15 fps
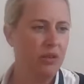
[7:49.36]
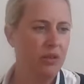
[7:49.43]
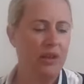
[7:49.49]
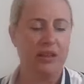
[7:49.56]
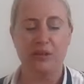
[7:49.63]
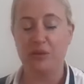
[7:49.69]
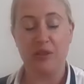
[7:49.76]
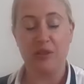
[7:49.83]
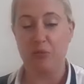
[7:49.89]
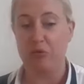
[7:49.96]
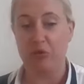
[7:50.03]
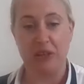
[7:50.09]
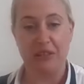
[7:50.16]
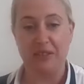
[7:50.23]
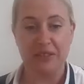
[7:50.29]
yeah,
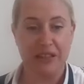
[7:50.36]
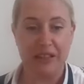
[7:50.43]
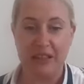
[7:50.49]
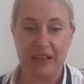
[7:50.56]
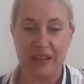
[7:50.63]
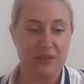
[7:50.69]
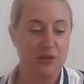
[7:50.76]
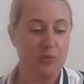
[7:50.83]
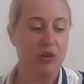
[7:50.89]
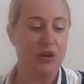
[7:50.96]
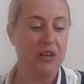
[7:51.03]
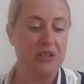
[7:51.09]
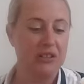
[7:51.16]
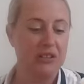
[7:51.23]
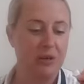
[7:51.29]
summery, I guess,
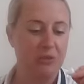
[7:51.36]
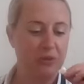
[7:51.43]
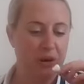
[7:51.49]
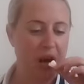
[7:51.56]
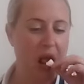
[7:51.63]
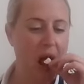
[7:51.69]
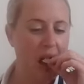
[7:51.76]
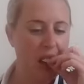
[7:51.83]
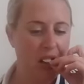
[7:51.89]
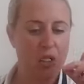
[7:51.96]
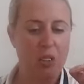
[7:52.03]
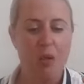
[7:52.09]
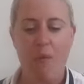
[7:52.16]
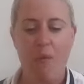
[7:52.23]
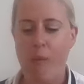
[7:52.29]
springy summery.
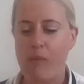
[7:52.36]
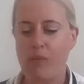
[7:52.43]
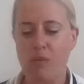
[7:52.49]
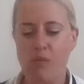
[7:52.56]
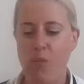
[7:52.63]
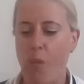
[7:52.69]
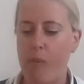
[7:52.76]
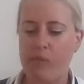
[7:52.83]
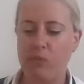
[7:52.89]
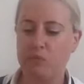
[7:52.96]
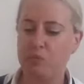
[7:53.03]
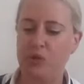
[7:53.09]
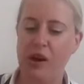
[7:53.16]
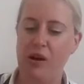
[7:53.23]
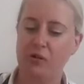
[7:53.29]

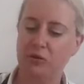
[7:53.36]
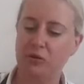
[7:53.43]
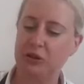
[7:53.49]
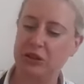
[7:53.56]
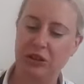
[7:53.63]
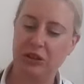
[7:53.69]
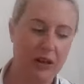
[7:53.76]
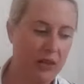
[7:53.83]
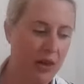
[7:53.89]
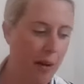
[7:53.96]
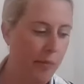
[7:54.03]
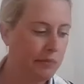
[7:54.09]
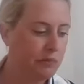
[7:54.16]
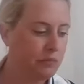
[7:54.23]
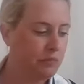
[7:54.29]
Yeah, really like
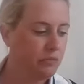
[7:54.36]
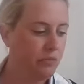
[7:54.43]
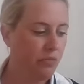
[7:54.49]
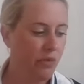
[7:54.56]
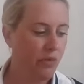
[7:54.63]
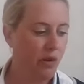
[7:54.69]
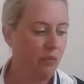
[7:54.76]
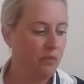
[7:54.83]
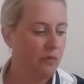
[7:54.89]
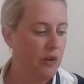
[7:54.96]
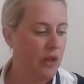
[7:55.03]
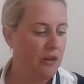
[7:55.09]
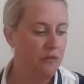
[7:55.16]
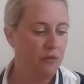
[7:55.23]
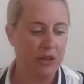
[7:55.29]
that.
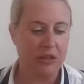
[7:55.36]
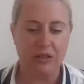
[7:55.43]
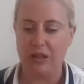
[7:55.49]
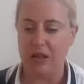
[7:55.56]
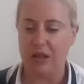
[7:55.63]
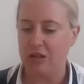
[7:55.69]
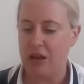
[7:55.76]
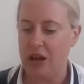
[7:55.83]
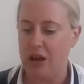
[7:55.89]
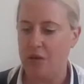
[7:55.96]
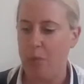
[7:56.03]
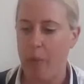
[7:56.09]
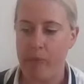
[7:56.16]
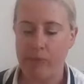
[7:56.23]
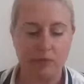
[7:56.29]
Flavor, I'd say
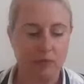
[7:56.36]
10.